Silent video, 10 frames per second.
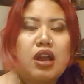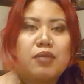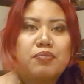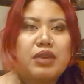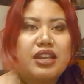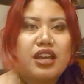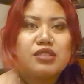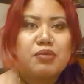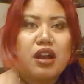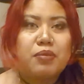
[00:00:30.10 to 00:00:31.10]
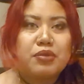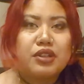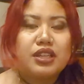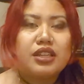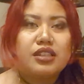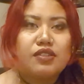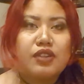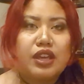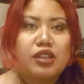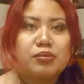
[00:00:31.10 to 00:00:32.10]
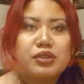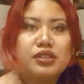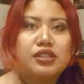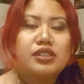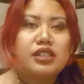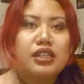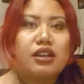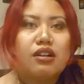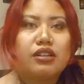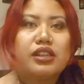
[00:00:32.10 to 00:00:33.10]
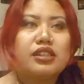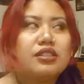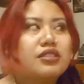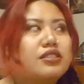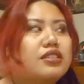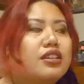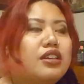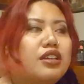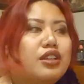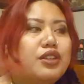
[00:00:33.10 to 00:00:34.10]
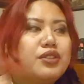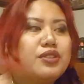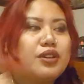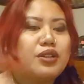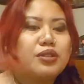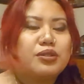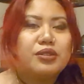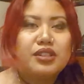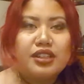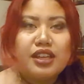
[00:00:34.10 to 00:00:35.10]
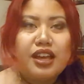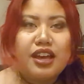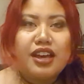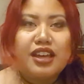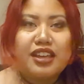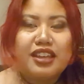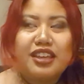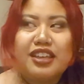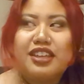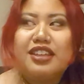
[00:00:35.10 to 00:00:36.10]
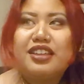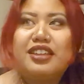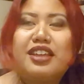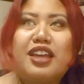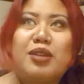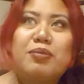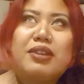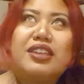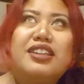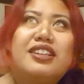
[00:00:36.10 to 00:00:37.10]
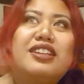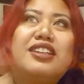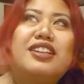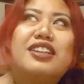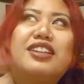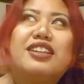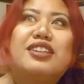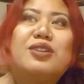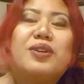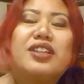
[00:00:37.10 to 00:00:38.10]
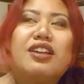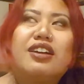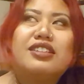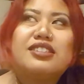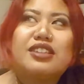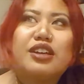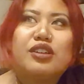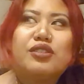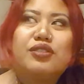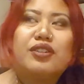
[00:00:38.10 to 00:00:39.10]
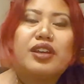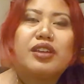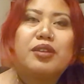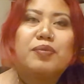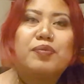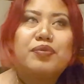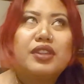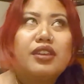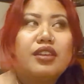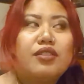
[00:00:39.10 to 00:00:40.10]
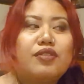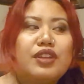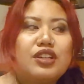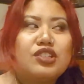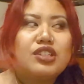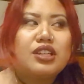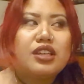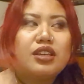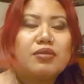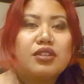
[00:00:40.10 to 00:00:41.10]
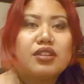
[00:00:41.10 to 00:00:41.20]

my dad's property is available in August. So I have been doing a lot of stuff. I'm finishing